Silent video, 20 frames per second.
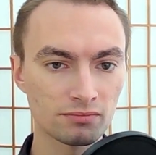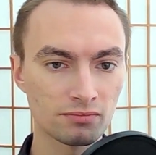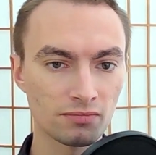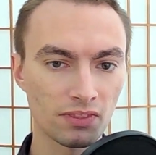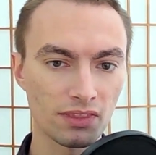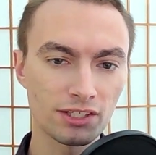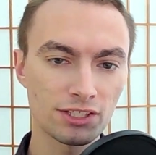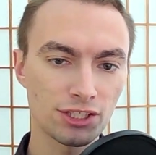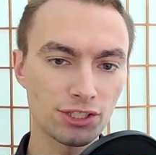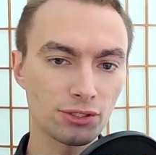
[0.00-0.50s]

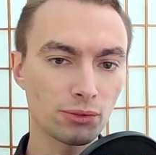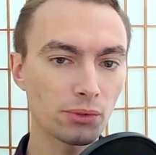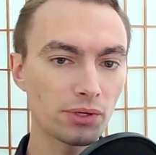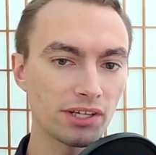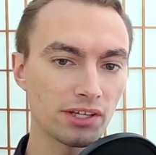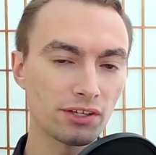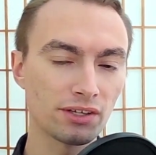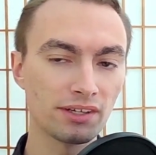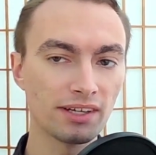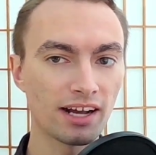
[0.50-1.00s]
This story
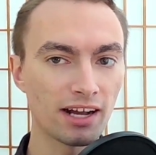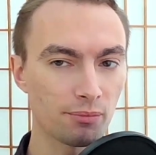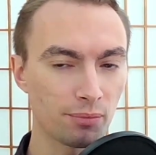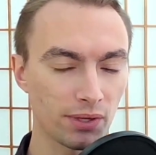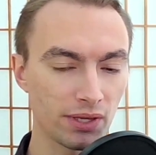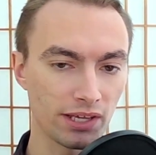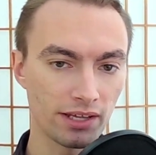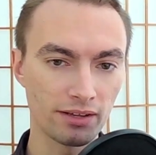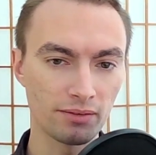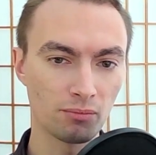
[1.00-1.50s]
could not
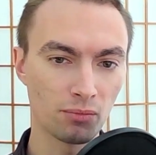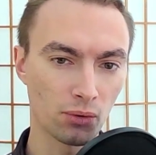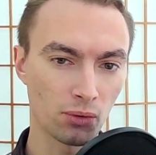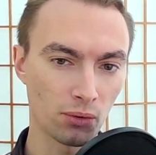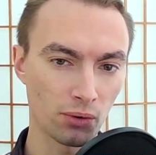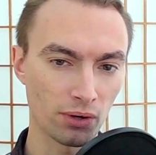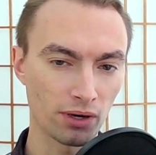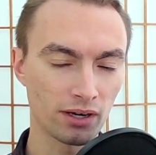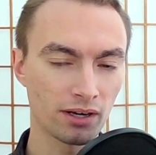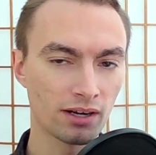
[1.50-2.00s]
be
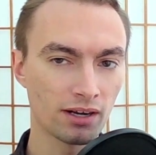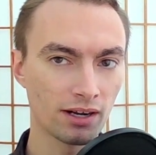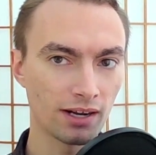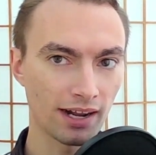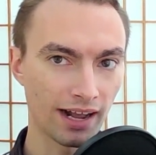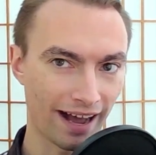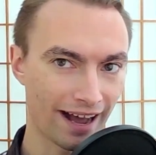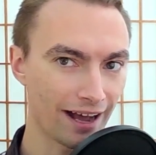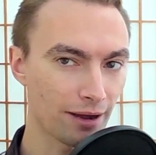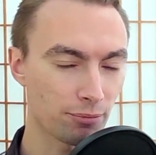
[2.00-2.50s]
more
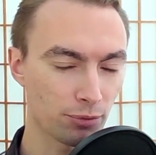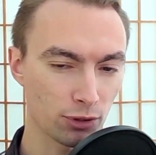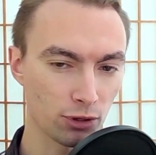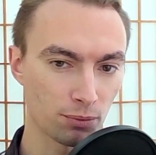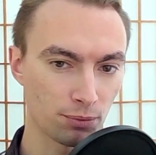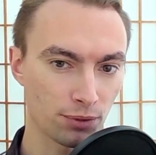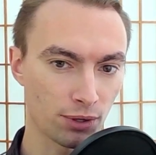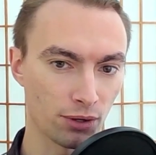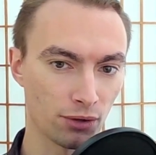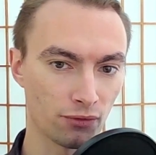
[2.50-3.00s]

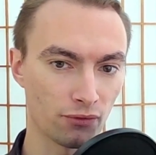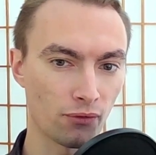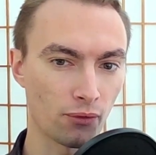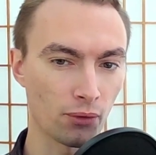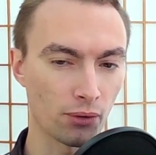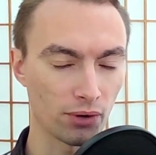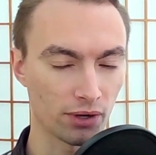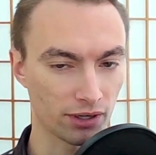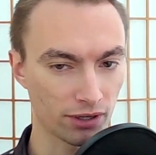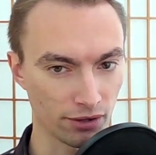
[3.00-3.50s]
apropos
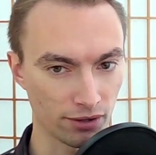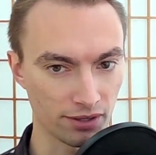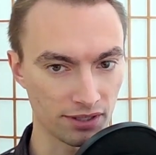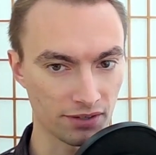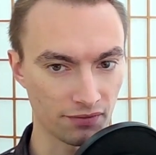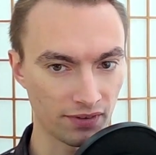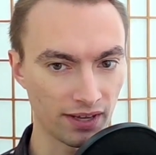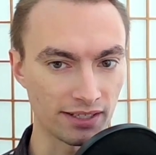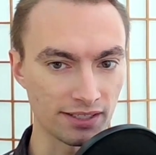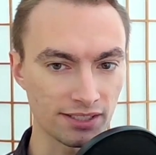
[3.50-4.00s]
for current
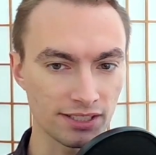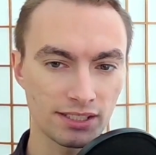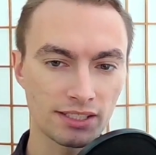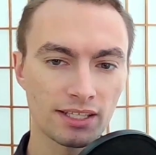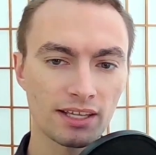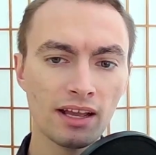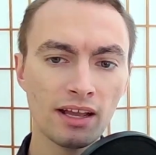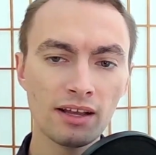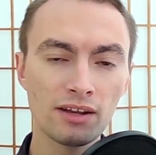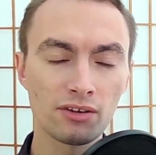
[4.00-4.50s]
events.
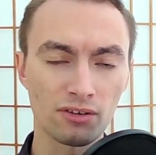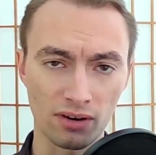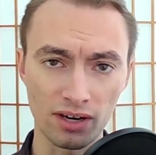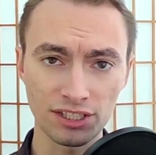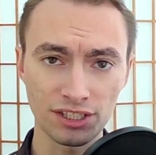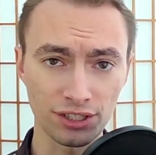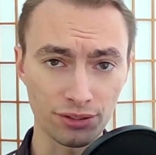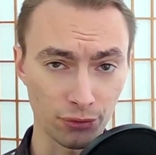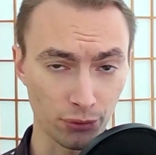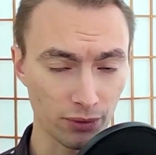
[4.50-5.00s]

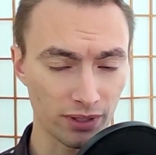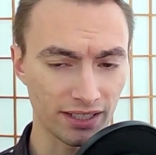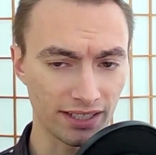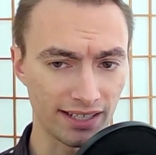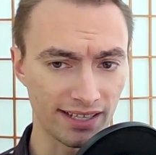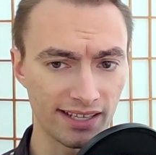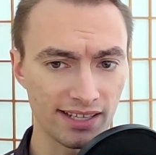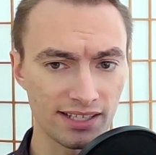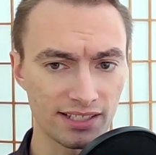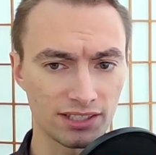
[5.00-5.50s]
Russia really
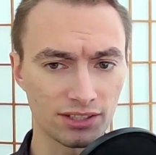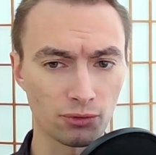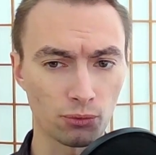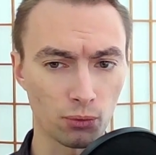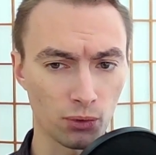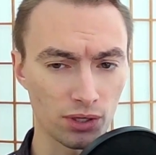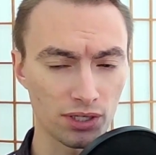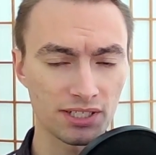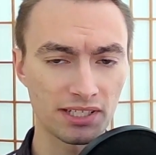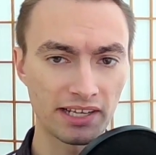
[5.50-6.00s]
is the
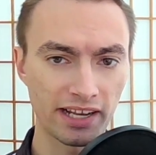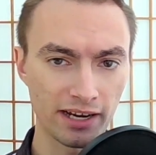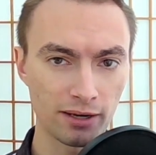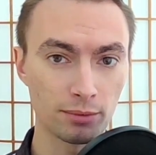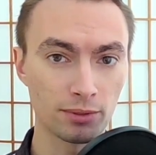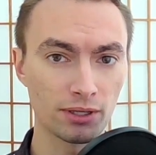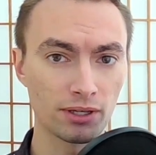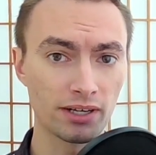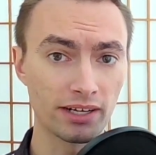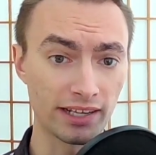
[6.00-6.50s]
worst
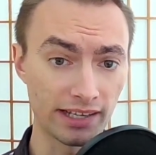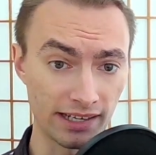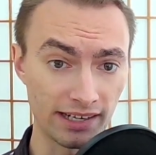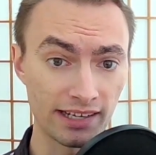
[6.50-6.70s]
neighbor in